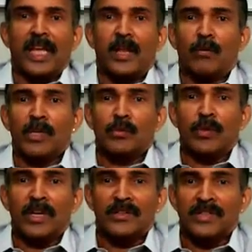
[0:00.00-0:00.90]
and once
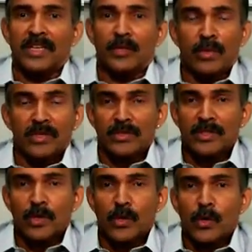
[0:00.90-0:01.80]
we understand the
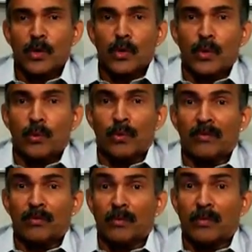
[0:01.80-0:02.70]
question, we
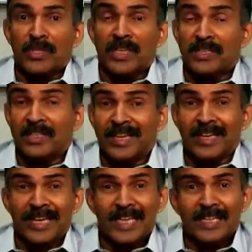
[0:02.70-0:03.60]
have to appreciate the
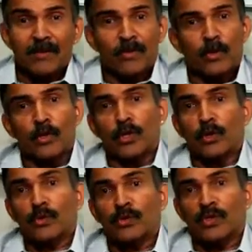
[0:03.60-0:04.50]
technique that we are going to
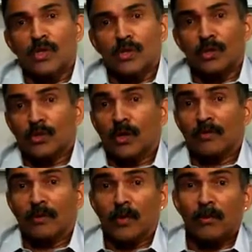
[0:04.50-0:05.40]
use to
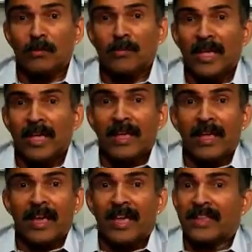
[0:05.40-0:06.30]
solve the problem,
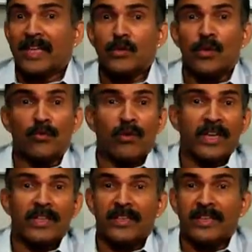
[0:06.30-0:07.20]
and then you will
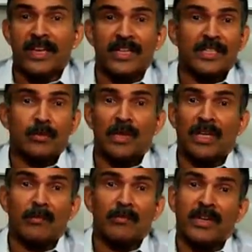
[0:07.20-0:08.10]
find the answer will
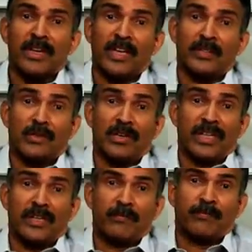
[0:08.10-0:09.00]
come
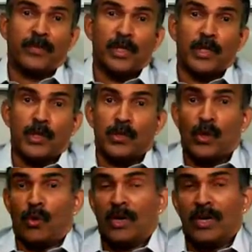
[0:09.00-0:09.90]
naturally.
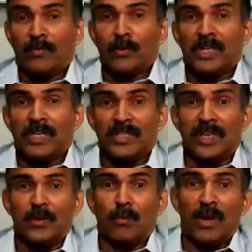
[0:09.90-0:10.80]
So, a few things
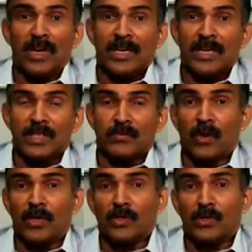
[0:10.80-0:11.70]
here. One is
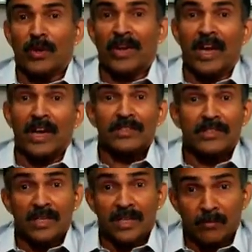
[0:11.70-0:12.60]
for us to enhance
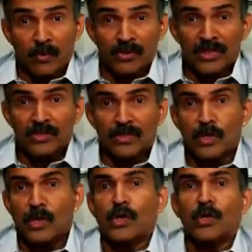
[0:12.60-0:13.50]
the learning process.
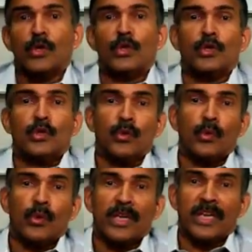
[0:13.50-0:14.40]

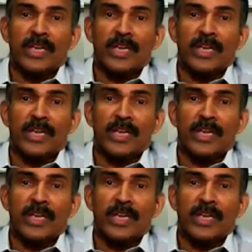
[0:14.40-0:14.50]
Two